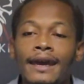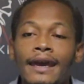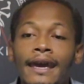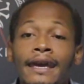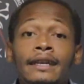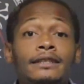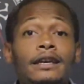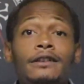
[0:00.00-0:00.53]

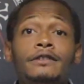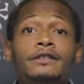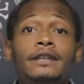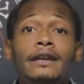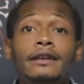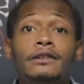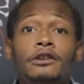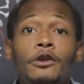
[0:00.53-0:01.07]
And it's
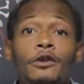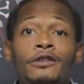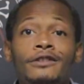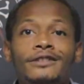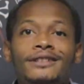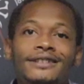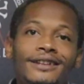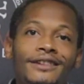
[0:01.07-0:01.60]
understanding
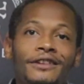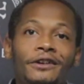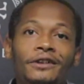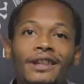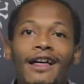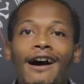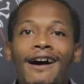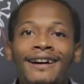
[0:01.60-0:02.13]
Newton's
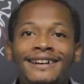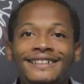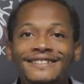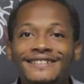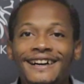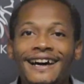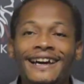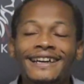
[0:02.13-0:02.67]
third law,
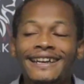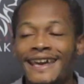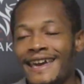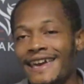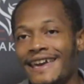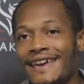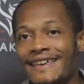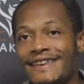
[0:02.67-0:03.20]
right?
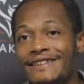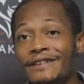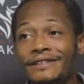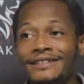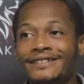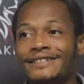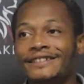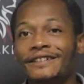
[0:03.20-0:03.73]

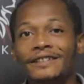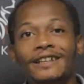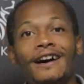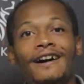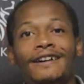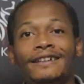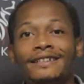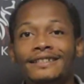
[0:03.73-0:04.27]
Newton's third
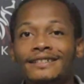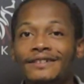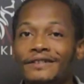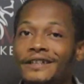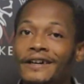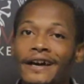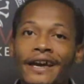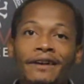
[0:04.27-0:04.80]
law is
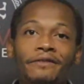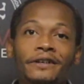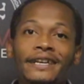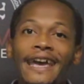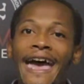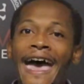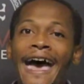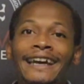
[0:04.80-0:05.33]

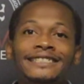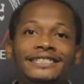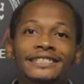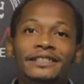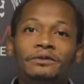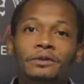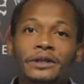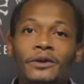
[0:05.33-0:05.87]
every
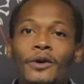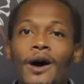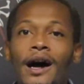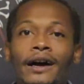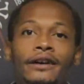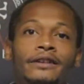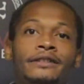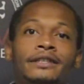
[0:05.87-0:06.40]
action
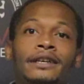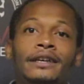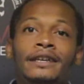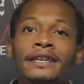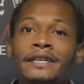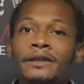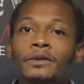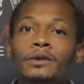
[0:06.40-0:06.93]
requires
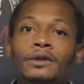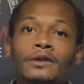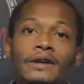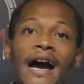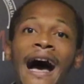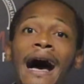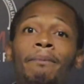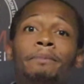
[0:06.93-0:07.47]
an equal
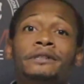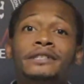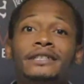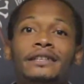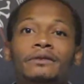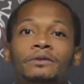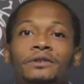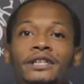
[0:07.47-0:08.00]
or
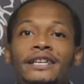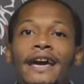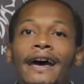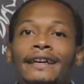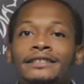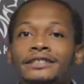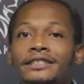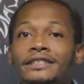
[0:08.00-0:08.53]
opposite
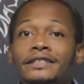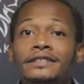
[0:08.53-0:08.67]
reaction.